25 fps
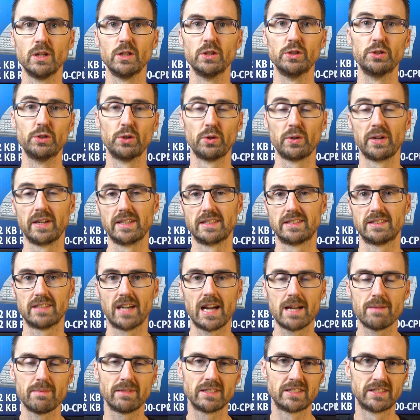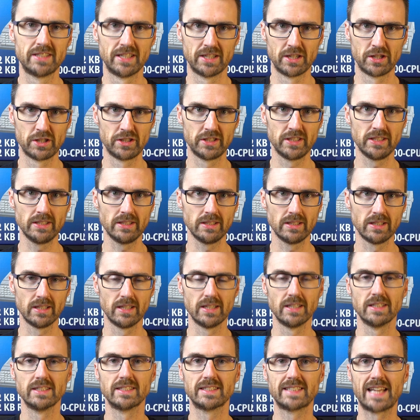During his time at Synergy,
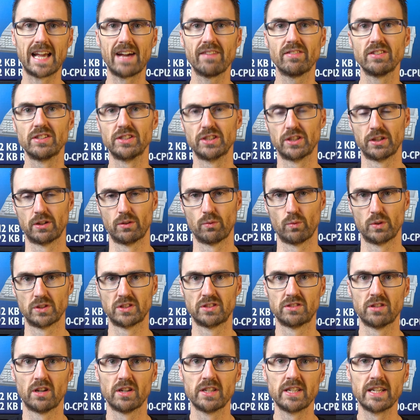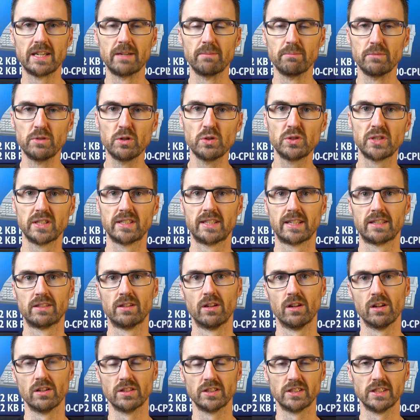Scavenger was studying music
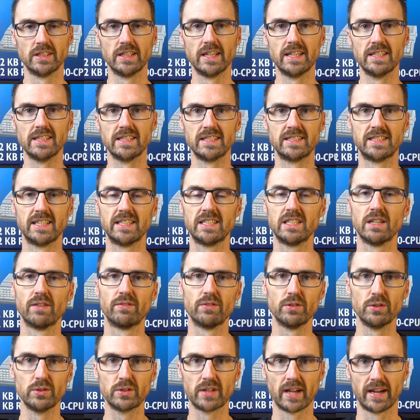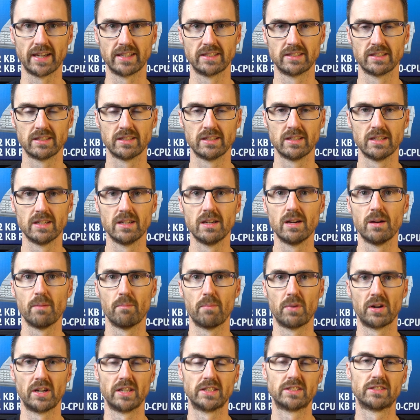technology in the city of Utrecht,
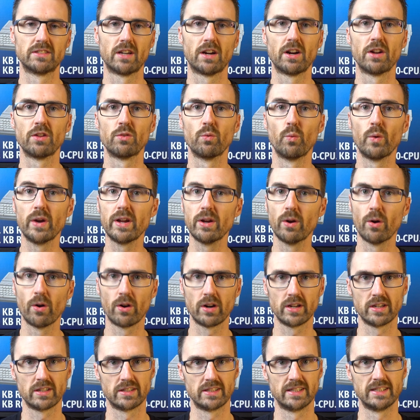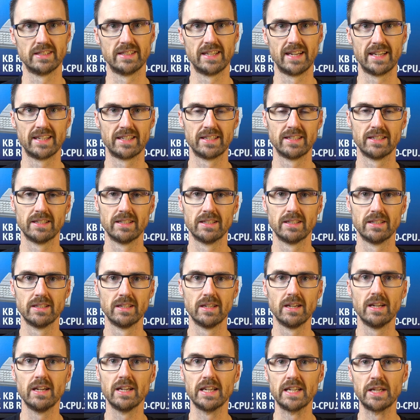but it started way earlier than that.
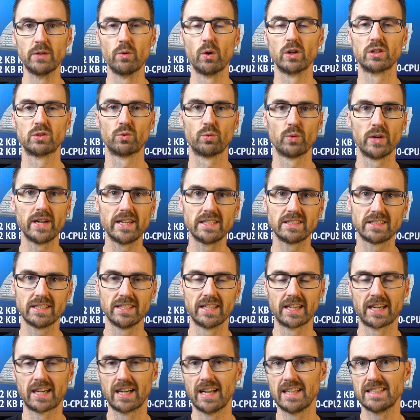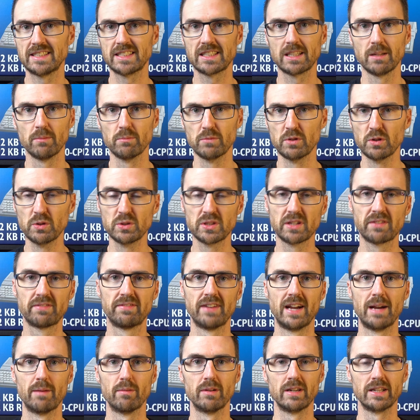He was raised in a classical music
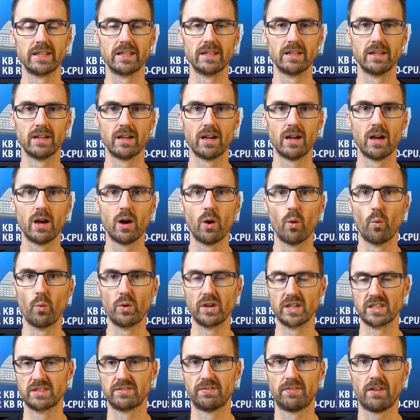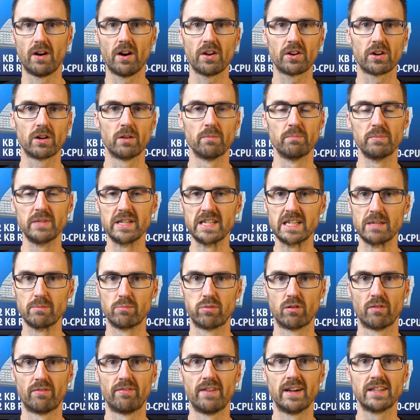family, with his father being a
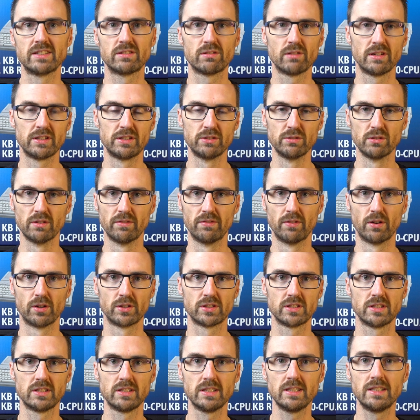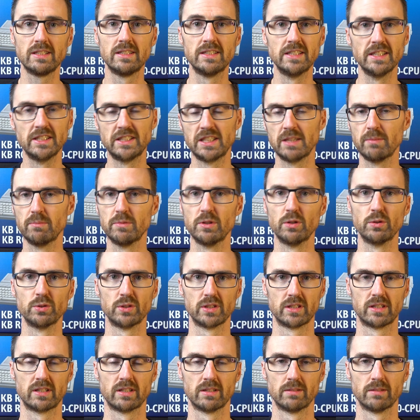professor at university teaching music.